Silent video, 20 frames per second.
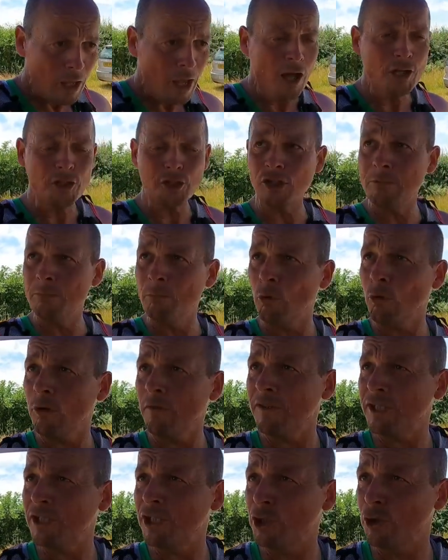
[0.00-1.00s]
I'd do
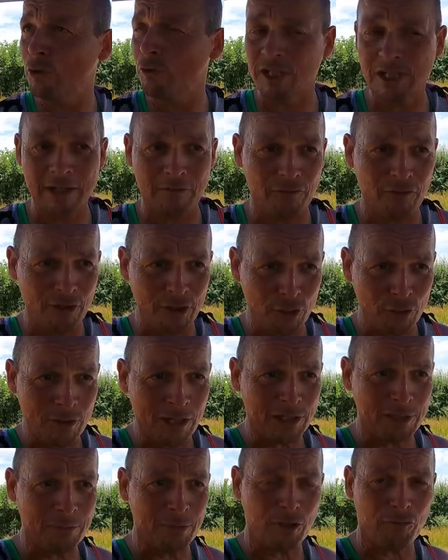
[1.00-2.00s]
more of this endurance stuff if I knew
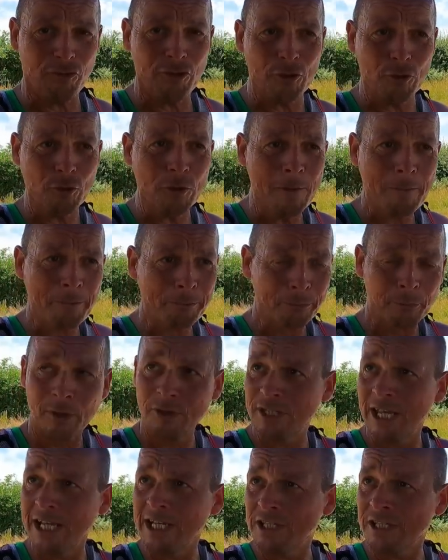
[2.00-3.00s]
you had so much food. I know, it's
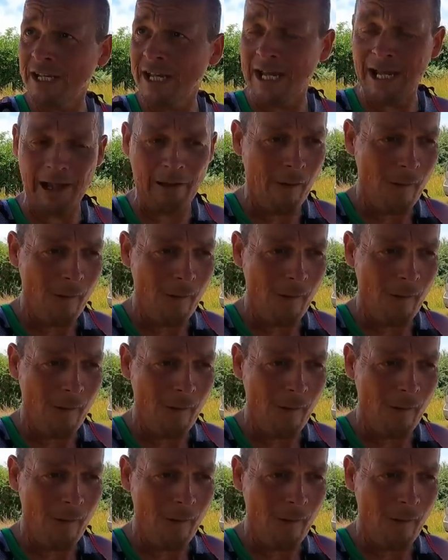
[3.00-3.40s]
amazing. isn't it?